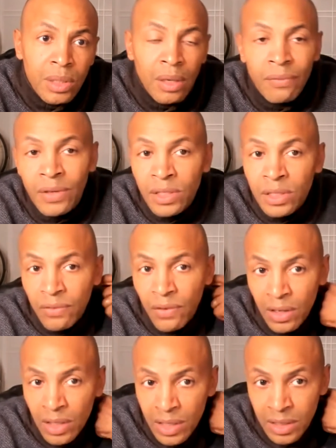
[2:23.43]
of each of
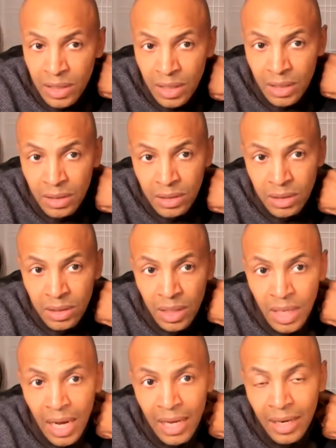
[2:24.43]
our listings to
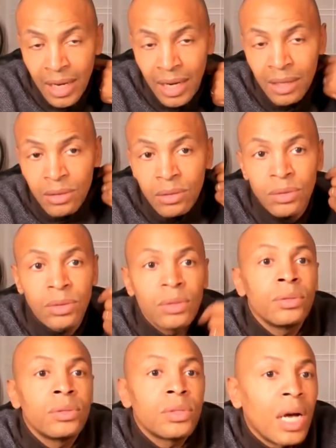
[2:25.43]
kind of handle
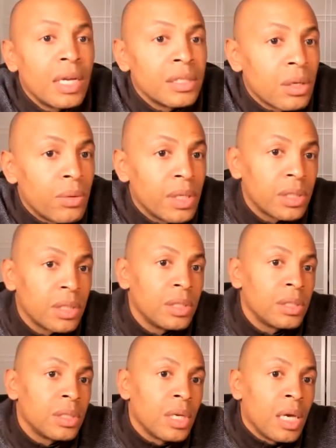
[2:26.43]
those kinds of questions,